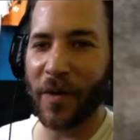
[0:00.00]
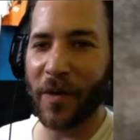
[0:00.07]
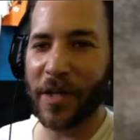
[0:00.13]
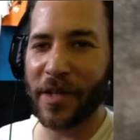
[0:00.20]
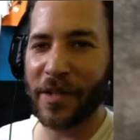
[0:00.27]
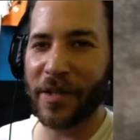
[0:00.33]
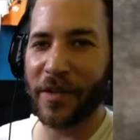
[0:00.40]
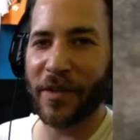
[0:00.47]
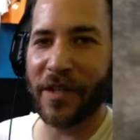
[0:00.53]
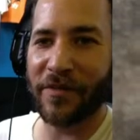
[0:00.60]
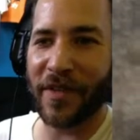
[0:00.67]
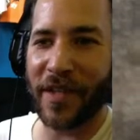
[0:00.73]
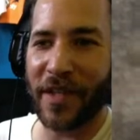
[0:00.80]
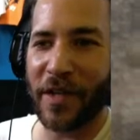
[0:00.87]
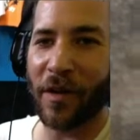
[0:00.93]
are you doing
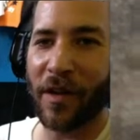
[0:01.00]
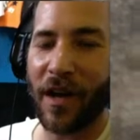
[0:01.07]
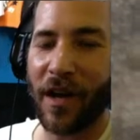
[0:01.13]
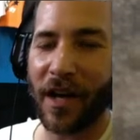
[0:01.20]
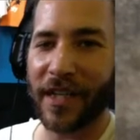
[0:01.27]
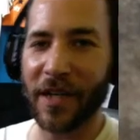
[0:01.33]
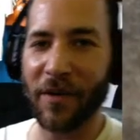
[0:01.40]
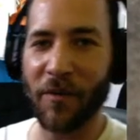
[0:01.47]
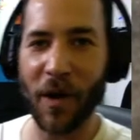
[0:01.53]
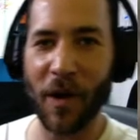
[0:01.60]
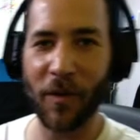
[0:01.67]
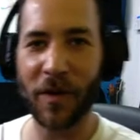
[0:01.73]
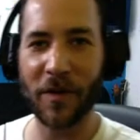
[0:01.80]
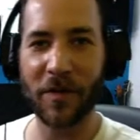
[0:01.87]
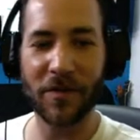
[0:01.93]
video logging while
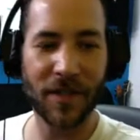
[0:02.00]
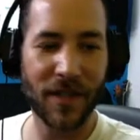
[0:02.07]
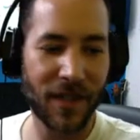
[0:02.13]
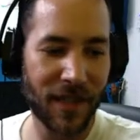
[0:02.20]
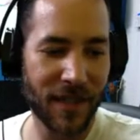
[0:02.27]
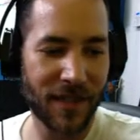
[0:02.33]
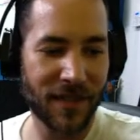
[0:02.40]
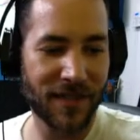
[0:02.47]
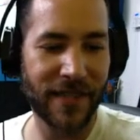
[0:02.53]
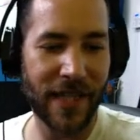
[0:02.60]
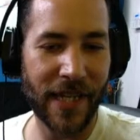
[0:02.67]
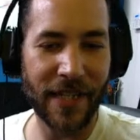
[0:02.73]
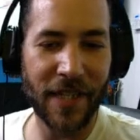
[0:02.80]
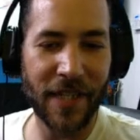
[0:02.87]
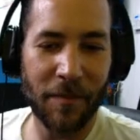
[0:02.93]
we're
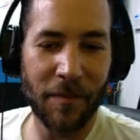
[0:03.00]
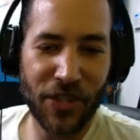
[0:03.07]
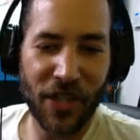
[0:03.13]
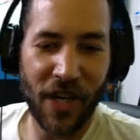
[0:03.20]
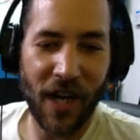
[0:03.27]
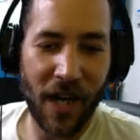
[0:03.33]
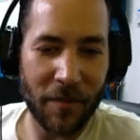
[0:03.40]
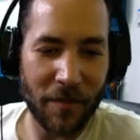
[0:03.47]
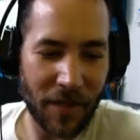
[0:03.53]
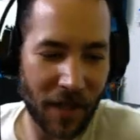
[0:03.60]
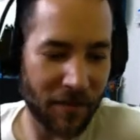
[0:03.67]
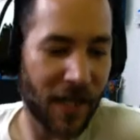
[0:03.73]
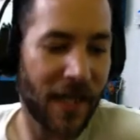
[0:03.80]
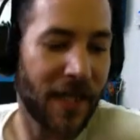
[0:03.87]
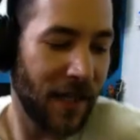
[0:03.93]
setting up shop?
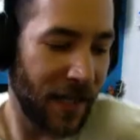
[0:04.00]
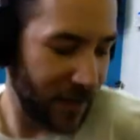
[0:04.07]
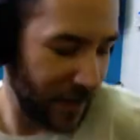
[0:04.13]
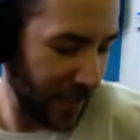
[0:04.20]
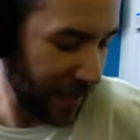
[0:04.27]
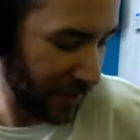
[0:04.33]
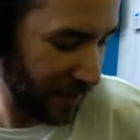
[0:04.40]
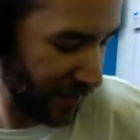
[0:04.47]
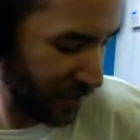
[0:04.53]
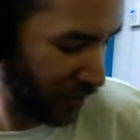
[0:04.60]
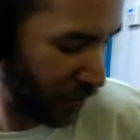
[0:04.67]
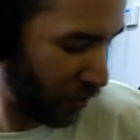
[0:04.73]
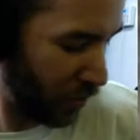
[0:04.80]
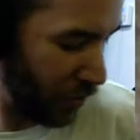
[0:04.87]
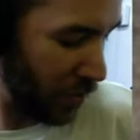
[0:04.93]
I'm like, I think this is
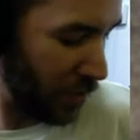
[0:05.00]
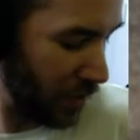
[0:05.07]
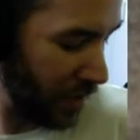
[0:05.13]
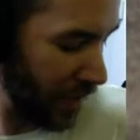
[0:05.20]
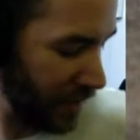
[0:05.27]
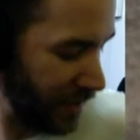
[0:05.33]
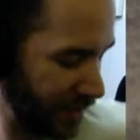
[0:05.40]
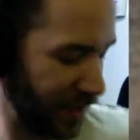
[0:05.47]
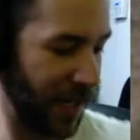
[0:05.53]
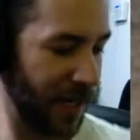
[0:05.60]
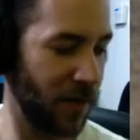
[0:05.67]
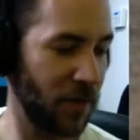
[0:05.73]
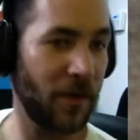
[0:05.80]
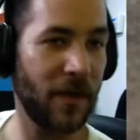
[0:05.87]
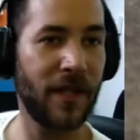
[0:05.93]
cool, and I just kind
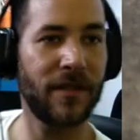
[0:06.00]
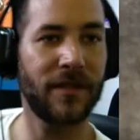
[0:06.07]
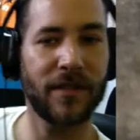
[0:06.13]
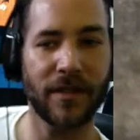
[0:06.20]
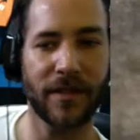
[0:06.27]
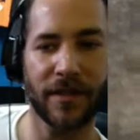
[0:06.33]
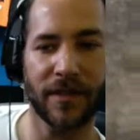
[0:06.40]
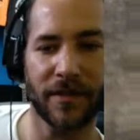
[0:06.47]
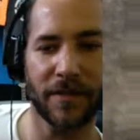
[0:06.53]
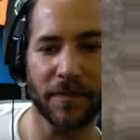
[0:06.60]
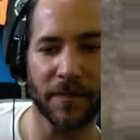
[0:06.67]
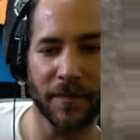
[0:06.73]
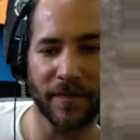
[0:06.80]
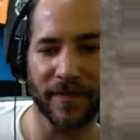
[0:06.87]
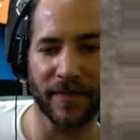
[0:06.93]
of wanted to,
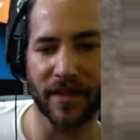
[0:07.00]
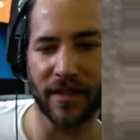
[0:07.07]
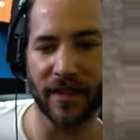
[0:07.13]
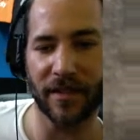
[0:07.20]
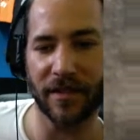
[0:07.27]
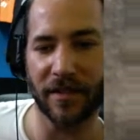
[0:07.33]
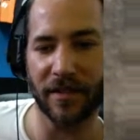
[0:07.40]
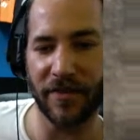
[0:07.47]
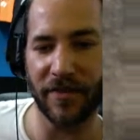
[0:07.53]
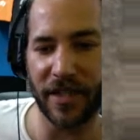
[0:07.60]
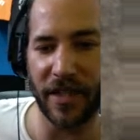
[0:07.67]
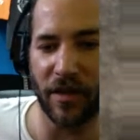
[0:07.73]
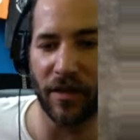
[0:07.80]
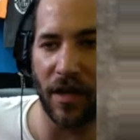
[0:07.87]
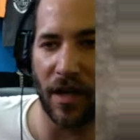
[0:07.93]
the
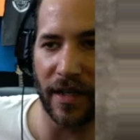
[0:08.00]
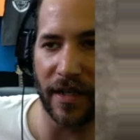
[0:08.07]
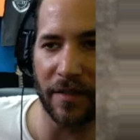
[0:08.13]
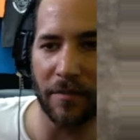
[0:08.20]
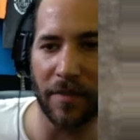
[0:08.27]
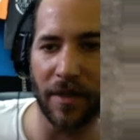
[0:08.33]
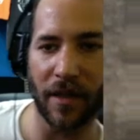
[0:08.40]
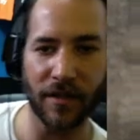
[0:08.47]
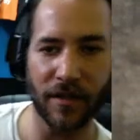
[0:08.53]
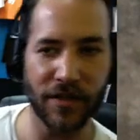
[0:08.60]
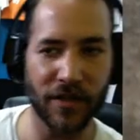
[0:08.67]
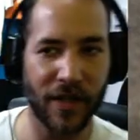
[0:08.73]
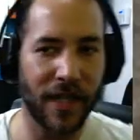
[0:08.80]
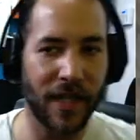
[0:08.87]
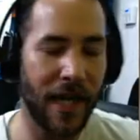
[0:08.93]
video log it, but
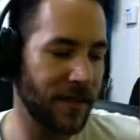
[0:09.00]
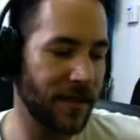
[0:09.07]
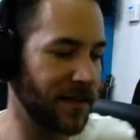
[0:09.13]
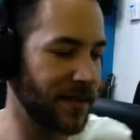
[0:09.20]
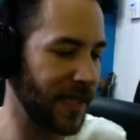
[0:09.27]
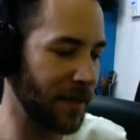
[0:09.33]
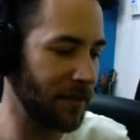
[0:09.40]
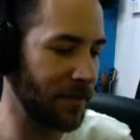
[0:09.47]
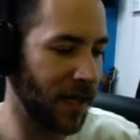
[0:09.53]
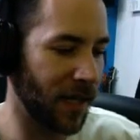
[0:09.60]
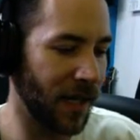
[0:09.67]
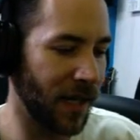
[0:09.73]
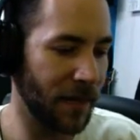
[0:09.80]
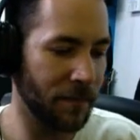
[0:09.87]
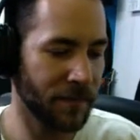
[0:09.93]
also at, at the same
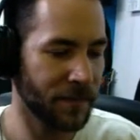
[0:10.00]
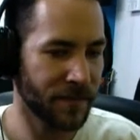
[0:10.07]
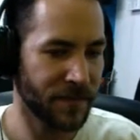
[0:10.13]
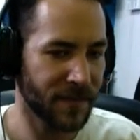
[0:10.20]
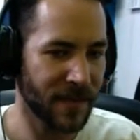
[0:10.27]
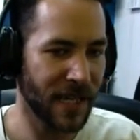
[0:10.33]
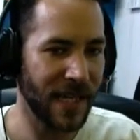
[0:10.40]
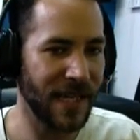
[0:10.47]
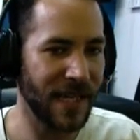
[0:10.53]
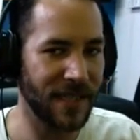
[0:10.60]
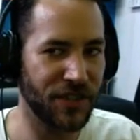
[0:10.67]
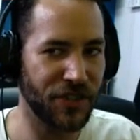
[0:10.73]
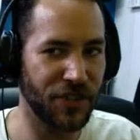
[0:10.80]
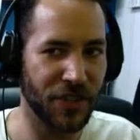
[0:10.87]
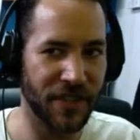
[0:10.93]
time,
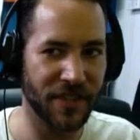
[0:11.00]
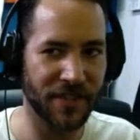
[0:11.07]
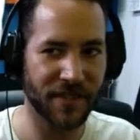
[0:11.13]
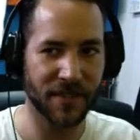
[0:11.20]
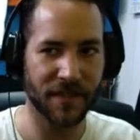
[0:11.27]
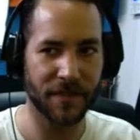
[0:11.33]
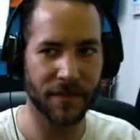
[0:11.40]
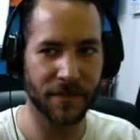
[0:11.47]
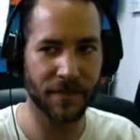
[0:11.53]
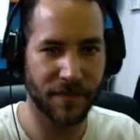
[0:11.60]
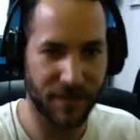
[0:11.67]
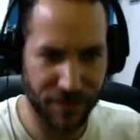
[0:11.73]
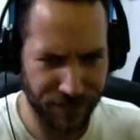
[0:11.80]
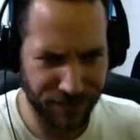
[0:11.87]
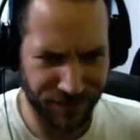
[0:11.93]
it just
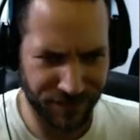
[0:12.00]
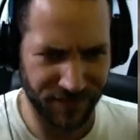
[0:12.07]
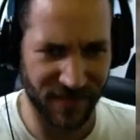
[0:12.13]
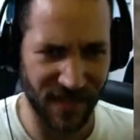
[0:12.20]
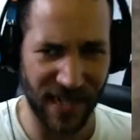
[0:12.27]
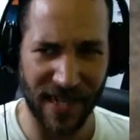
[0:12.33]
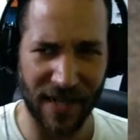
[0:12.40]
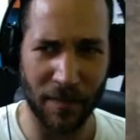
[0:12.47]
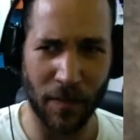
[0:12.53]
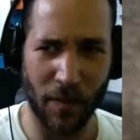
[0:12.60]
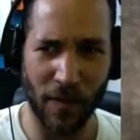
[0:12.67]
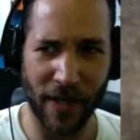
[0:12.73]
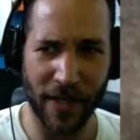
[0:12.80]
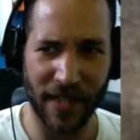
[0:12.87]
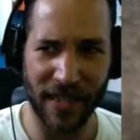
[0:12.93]
at a
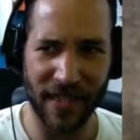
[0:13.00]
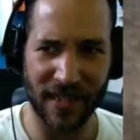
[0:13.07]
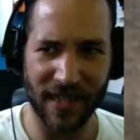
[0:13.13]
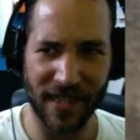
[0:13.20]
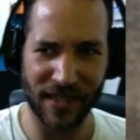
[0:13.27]
point it it